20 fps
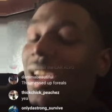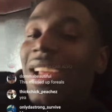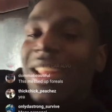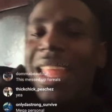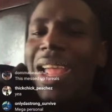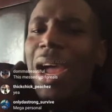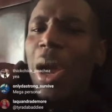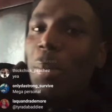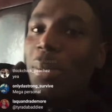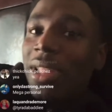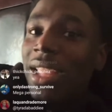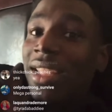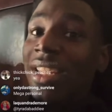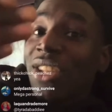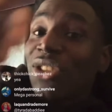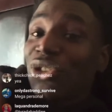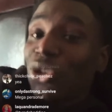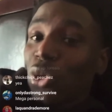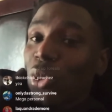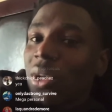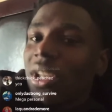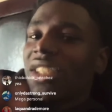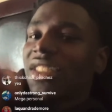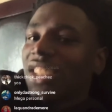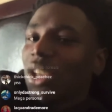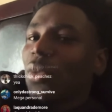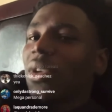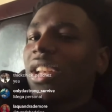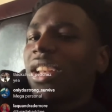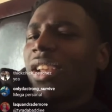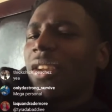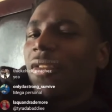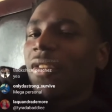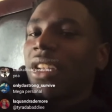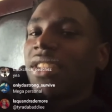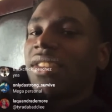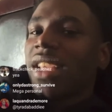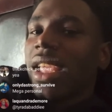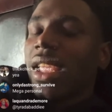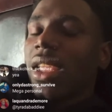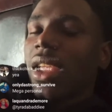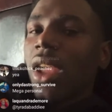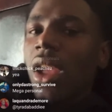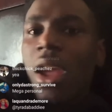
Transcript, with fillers: Like, I'm playing into it to see what the nigga finna say.